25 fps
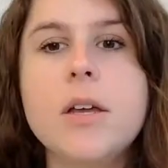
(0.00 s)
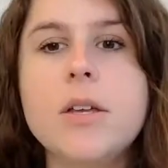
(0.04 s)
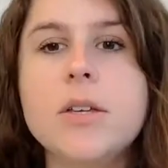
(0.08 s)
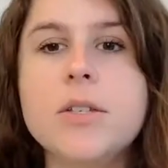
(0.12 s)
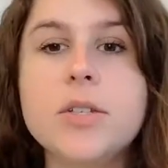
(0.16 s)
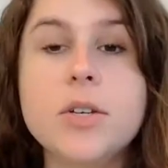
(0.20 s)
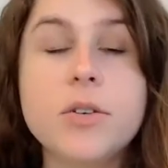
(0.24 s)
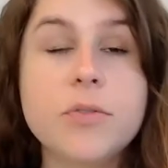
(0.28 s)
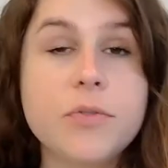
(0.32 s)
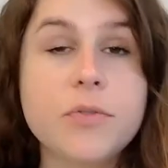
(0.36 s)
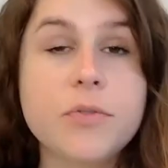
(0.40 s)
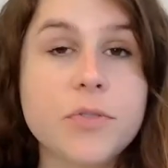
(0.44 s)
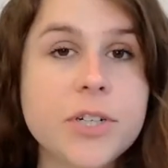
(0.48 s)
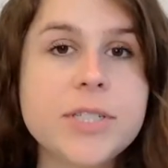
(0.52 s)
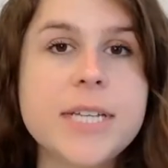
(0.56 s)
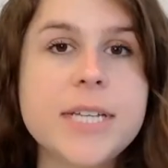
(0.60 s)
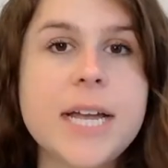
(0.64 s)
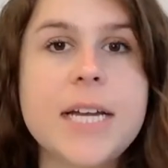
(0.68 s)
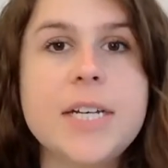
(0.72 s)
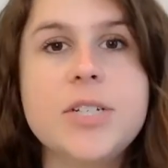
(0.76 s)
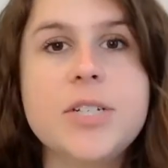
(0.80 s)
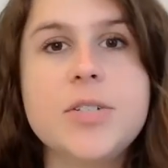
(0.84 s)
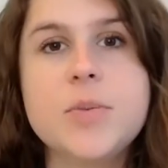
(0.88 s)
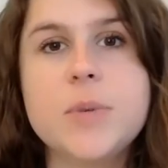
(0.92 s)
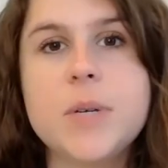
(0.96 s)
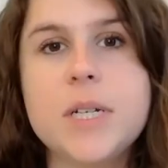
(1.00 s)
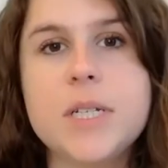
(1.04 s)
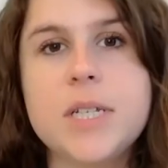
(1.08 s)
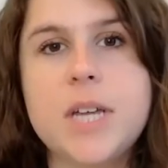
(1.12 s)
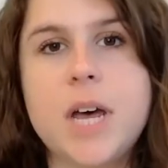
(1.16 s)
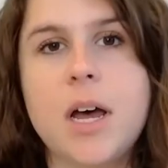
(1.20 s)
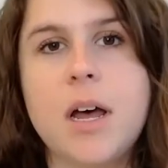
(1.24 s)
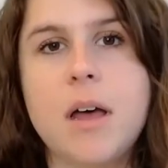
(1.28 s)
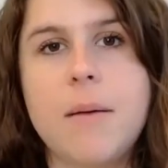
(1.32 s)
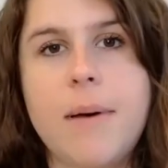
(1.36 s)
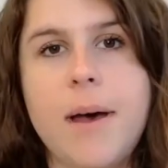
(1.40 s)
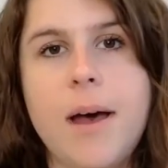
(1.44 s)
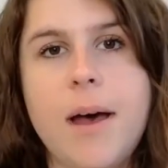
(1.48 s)
So first, I just want to
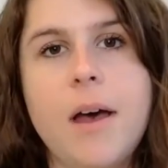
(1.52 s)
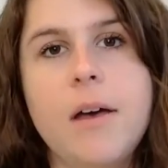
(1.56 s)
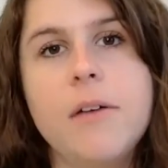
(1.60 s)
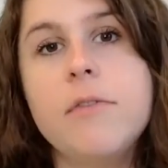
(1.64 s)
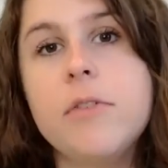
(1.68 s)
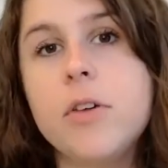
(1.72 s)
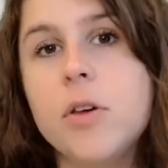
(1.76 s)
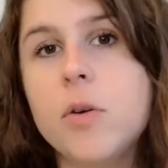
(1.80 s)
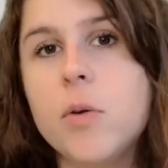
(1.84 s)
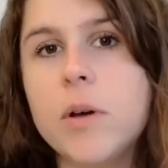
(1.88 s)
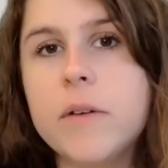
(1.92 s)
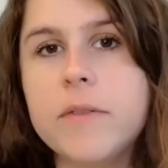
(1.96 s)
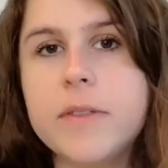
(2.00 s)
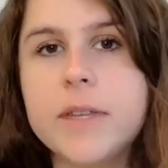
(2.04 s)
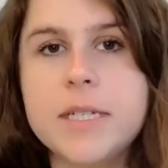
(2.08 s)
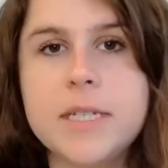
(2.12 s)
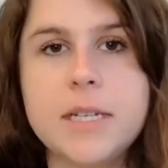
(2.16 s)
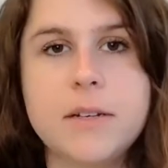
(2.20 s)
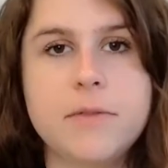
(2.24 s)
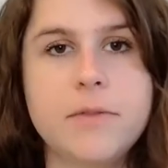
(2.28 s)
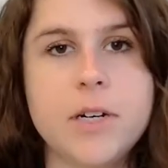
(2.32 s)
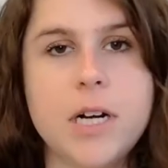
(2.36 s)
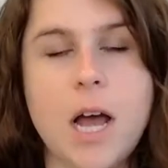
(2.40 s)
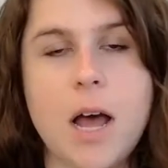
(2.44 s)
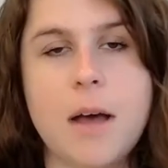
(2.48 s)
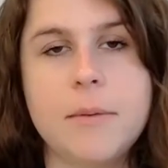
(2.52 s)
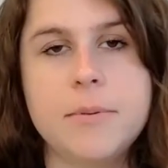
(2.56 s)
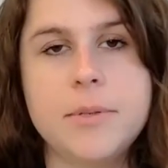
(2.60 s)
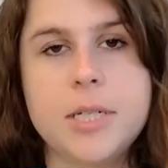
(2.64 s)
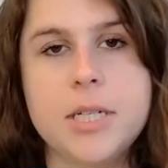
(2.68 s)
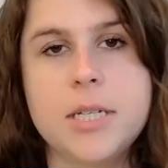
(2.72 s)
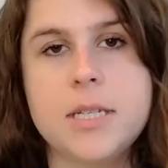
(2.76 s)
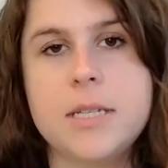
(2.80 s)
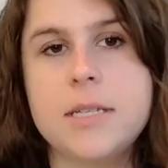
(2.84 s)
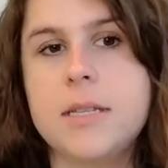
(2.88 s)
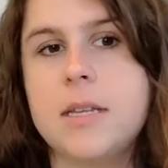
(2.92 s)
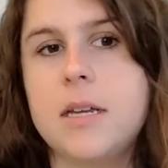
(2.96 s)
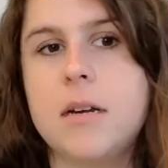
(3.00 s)
talk about a few of the different
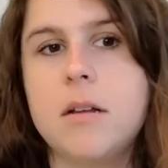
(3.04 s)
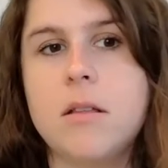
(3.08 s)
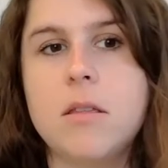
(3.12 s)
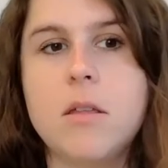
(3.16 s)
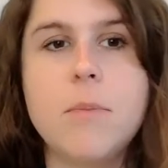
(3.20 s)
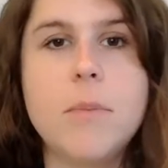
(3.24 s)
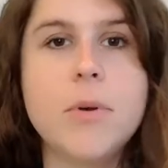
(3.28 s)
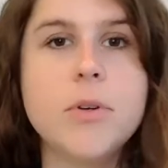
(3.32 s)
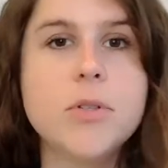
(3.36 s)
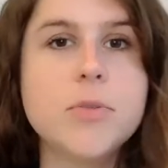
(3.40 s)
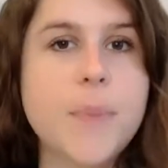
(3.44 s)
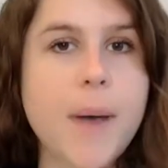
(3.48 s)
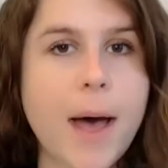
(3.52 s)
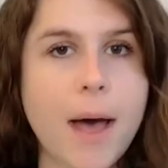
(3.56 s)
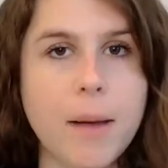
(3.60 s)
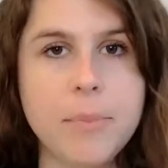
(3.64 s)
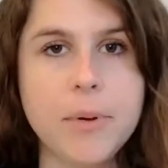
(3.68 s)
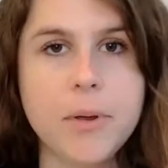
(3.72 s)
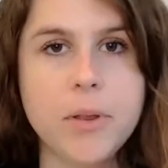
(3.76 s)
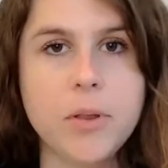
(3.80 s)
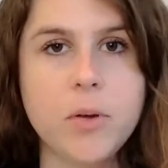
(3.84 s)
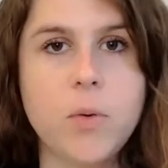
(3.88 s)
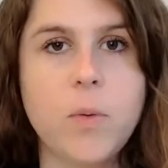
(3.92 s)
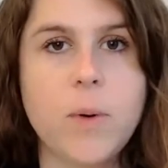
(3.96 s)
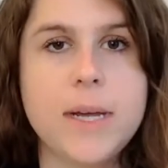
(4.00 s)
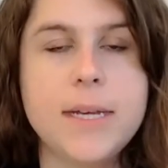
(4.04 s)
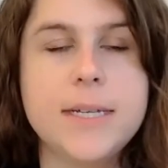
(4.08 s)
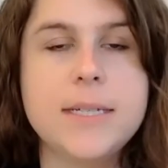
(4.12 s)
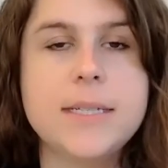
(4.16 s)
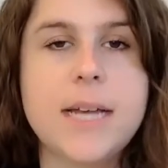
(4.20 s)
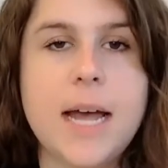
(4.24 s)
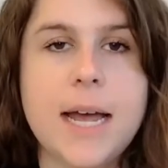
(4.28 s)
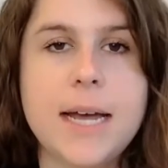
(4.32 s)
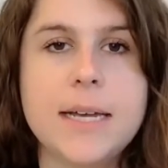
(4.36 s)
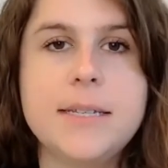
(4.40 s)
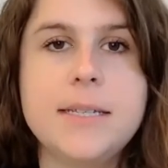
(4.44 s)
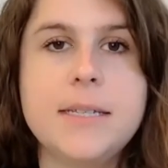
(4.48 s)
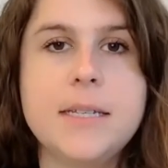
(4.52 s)
options that are the most popular ways
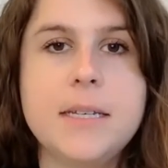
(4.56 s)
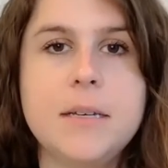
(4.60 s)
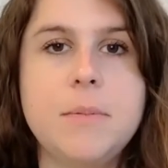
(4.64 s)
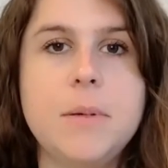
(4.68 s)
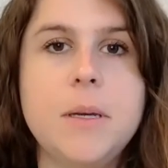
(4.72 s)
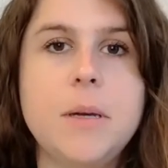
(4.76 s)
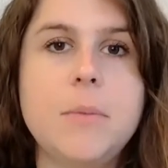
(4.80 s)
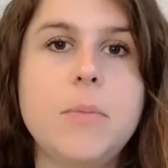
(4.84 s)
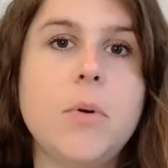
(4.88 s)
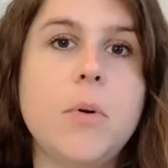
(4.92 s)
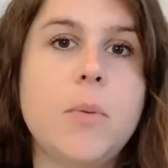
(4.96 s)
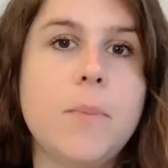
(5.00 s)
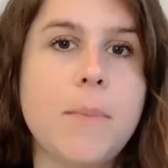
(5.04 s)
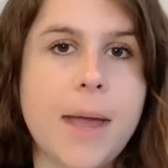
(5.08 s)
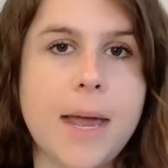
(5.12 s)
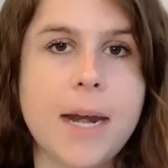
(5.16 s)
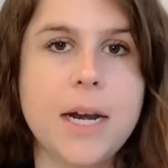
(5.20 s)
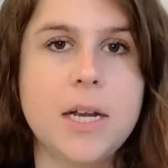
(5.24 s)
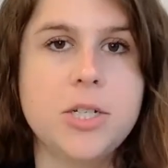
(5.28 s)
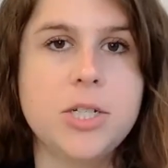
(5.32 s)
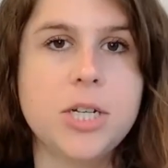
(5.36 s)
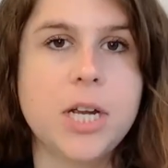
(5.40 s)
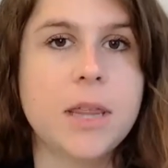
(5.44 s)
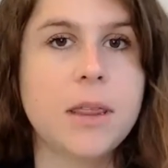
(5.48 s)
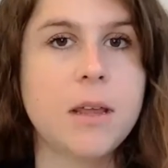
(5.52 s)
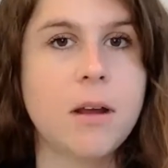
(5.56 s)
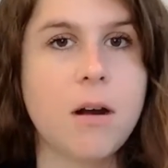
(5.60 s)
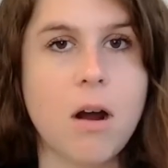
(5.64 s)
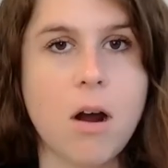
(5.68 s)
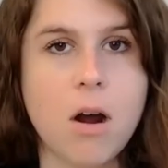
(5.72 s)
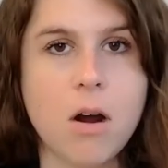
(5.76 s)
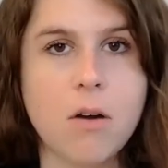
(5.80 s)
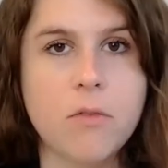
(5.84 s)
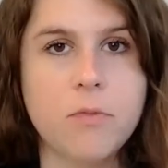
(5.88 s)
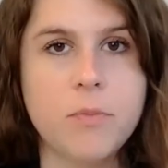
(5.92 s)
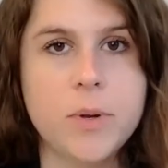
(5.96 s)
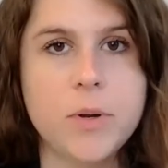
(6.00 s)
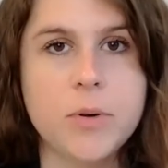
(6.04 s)
I see people managing their
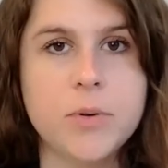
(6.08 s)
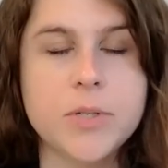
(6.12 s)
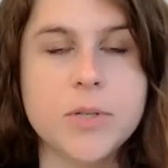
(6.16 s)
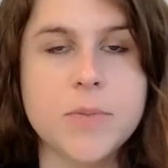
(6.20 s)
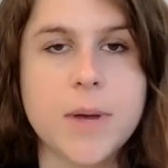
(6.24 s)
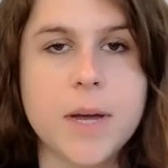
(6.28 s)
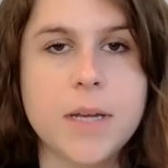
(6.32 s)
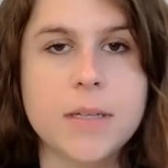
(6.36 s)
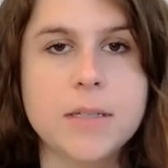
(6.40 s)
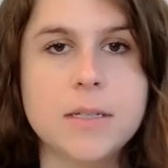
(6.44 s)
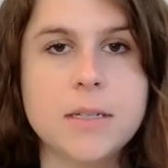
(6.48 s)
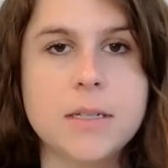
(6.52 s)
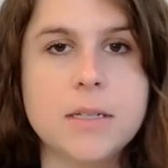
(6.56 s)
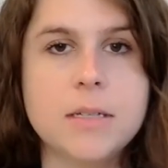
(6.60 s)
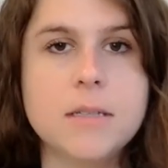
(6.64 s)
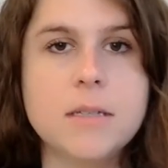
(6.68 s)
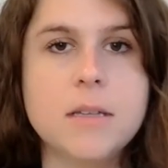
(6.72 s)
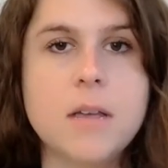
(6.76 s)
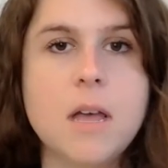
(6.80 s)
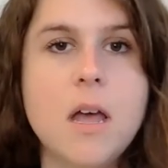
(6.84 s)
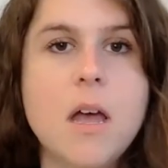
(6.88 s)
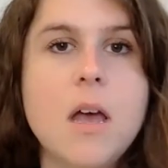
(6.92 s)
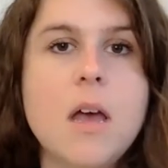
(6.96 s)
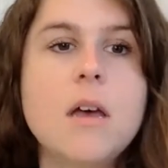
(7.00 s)
RFP responses.